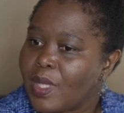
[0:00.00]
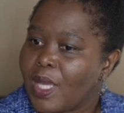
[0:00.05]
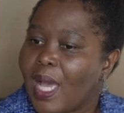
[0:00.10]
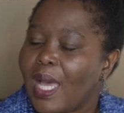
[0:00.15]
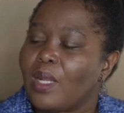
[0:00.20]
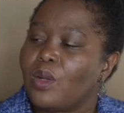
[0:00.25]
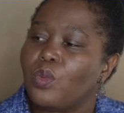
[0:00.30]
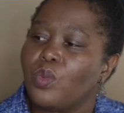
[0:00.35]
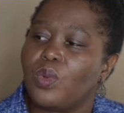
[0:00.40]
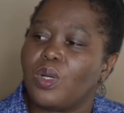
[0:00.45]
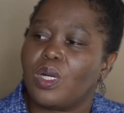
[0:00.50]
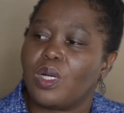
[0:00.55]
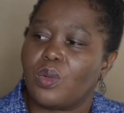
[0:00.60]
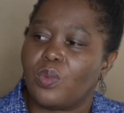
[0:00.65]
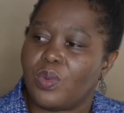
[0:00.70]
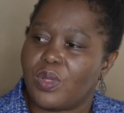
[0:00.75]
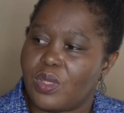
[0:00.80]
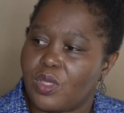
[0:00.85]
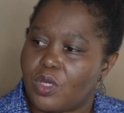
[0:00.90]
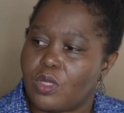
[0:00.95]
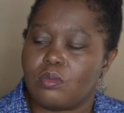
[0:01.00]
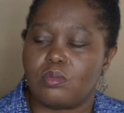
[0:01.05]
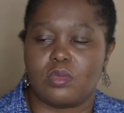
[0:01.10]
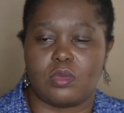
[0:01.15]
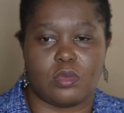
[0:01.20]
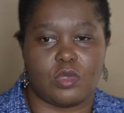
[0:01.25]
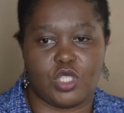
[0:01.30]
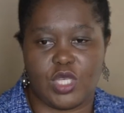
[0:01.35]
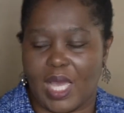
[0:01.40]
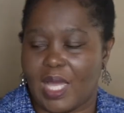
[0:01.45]
and work with your
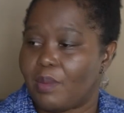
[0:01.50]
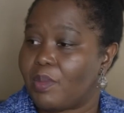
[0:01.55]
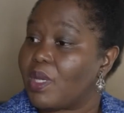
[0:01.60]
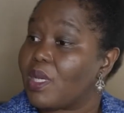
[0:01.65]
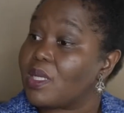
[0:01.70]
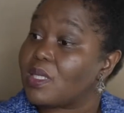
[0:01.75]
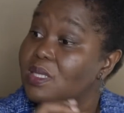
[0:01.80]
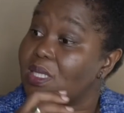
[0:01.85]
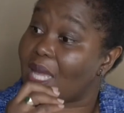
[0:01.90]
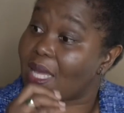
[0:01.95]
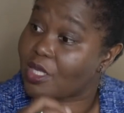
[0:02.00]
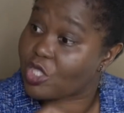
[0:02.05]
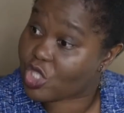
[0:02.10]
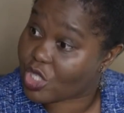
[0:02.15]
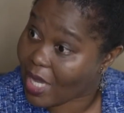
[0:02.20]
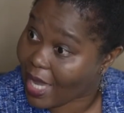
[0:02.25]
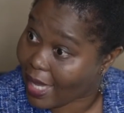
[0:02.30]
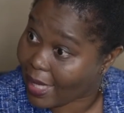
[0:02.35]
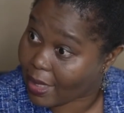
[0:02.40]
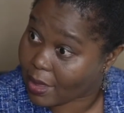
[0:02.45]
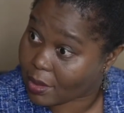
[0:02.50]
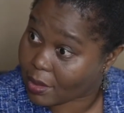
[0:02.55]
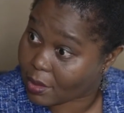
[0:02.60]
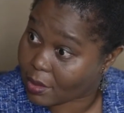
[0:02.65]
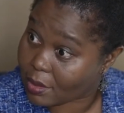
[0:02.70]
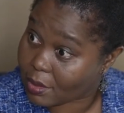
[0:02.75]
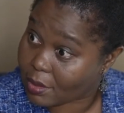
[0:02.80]
child, because that child,